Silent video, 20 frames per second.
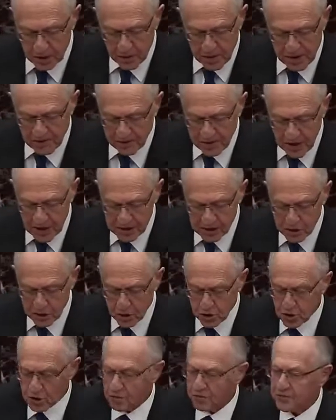we have
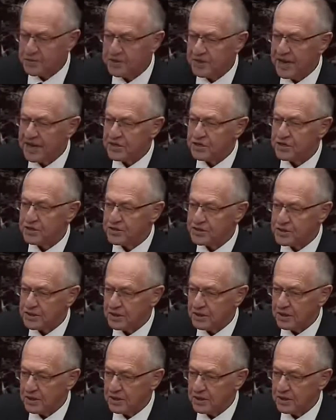constitutional protections